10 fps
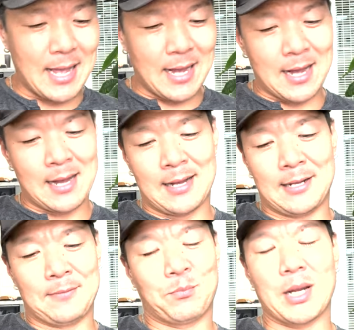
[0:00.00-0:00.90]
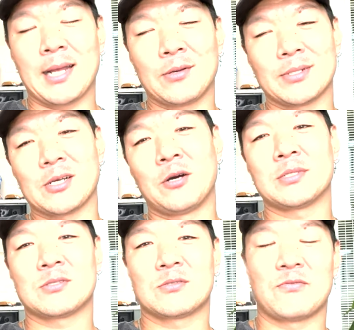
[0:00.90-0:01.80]
Um, but anyways, I hope
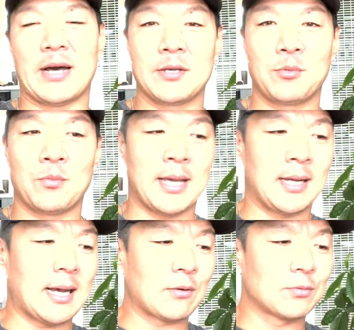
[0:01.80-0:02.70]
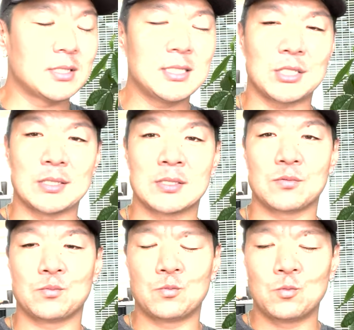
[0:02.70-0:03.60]
this was valuable, man. I really
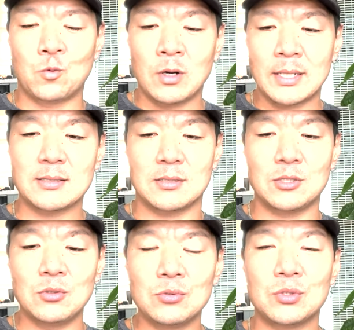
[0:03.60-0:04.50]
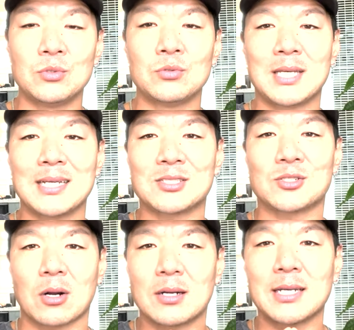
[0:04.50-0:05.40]
just want you to get
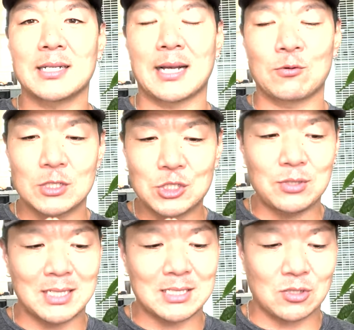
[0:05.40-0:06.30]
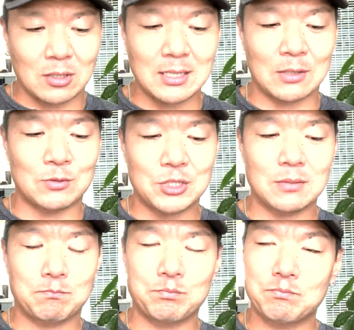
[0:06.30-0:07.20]
started. I want you to get started. I want you
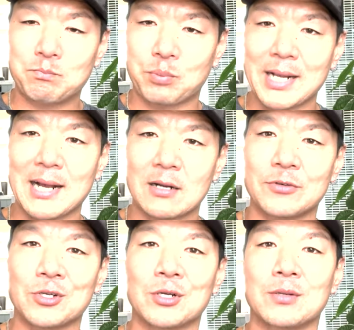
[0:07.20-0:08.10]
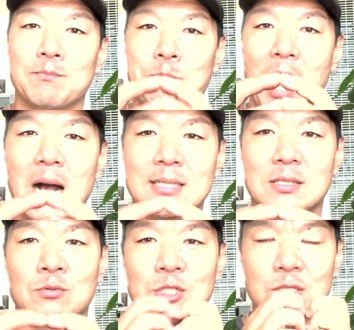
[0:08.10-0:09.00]
to break out of your box.
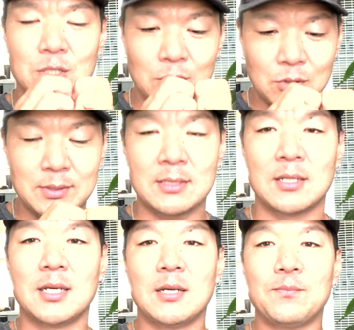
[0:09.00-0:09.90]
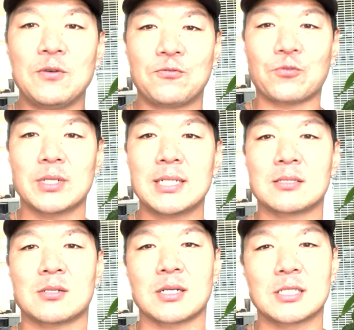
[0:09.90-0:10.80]
I want you to go and be free and
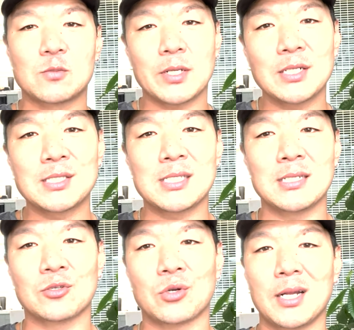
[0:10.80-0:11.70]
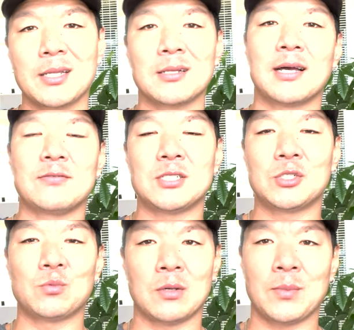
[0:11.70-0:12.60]
start experiencing and creating the life that
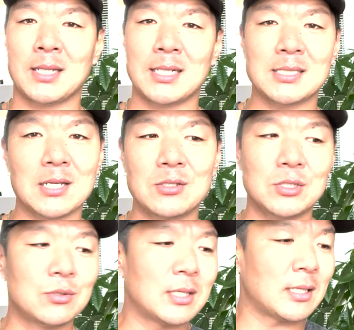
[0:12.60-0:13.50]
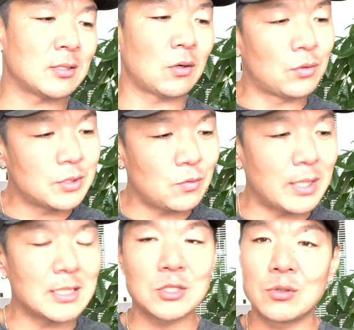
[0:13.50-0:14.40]
you want, man. That's how you do it. And the only way
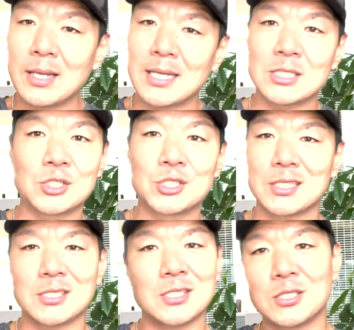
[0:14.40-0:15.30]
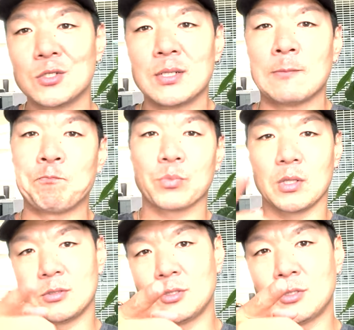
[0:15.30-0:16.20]
to do it is just to do it.
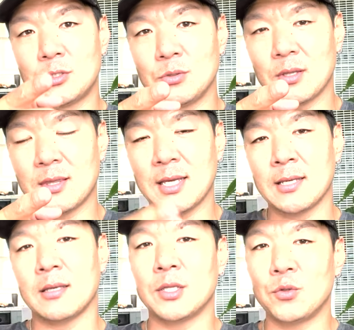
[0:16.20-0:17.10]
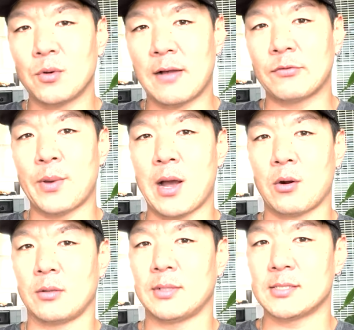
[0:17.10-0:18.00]
Do the thing and you'll have the
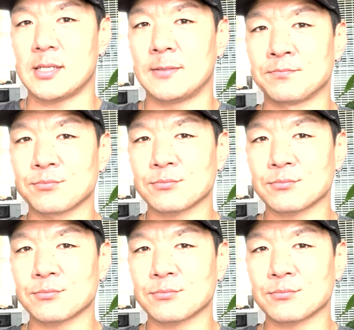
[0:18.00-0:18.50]
power. That's it.